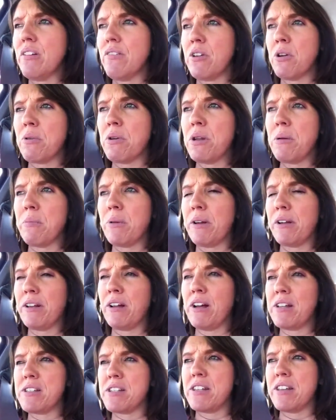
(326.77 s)
there were any blood
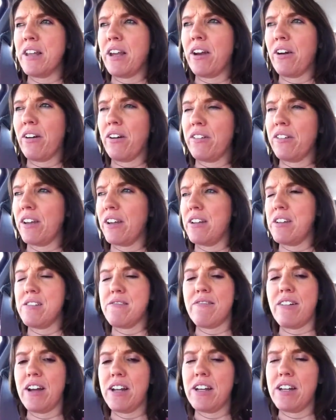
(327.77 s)
clots in there, and they
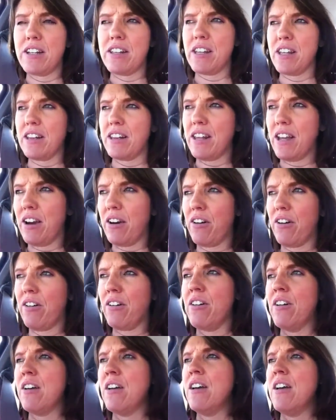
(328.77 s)
didn't find anything there.
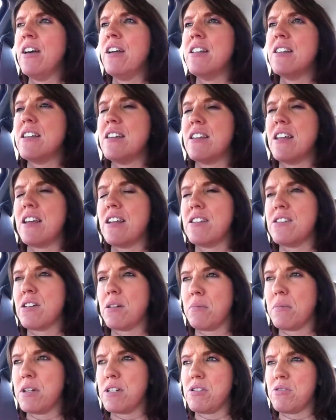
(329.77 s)
Then they
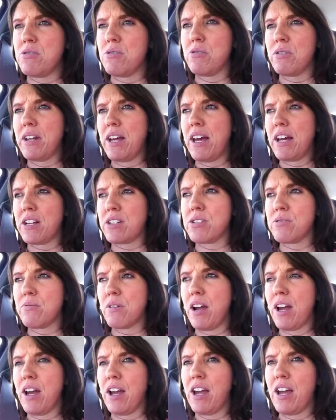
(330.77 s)
took me to do an
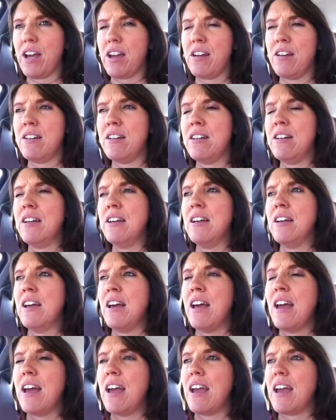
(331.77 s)
x-ray
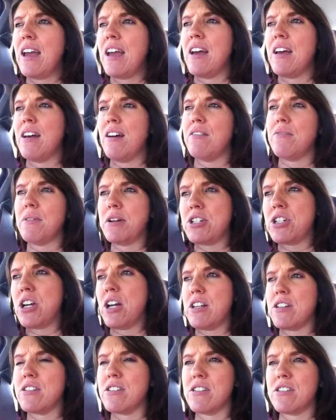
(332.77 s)
of my
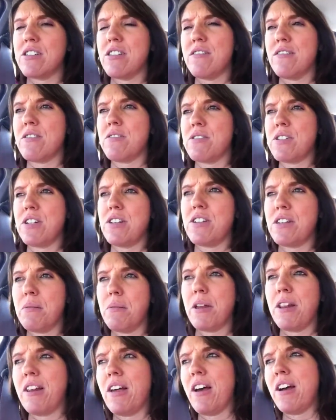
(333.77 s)
chest to see if there was anything
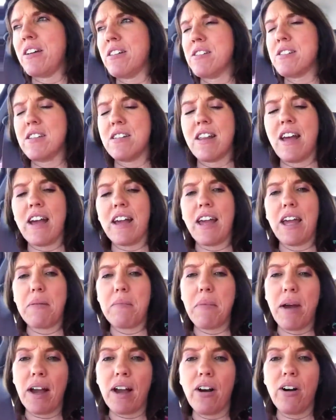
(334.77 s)
in my lungs, and that
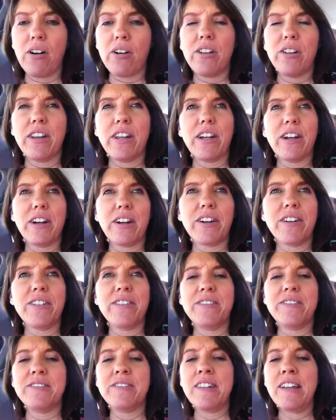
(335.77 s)
came back all clear.
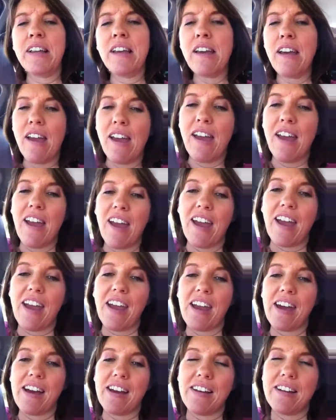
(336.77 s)

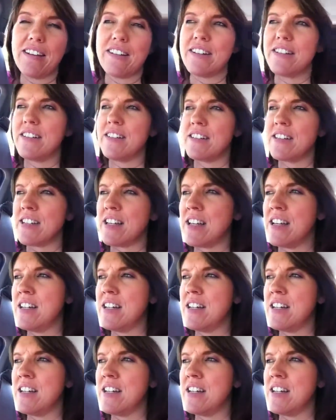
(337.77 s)
And